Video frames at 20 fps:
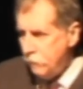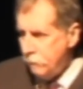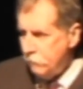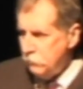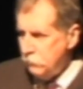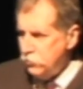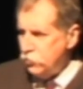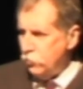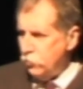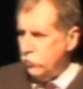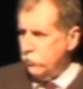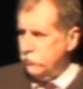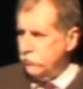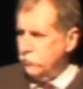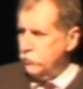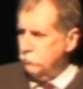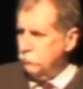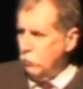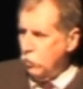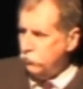Let me show you a
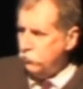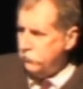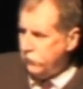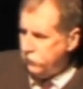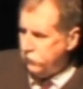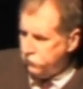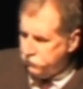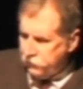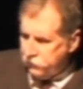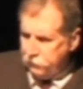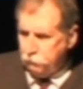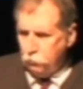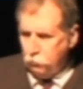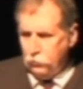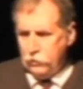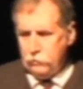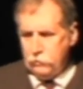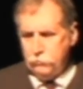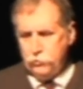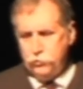small town example.
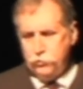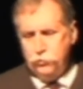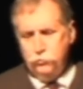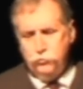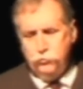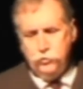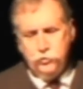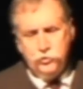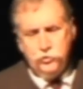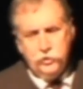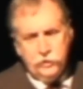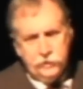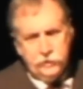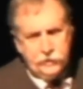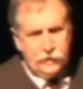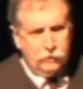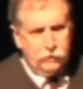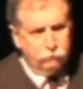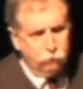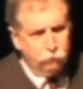Welcome to Susan City,
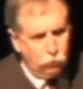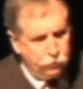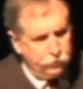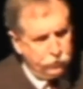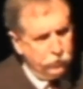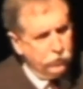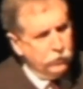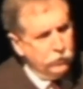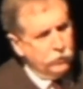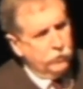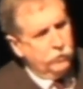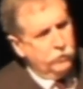California.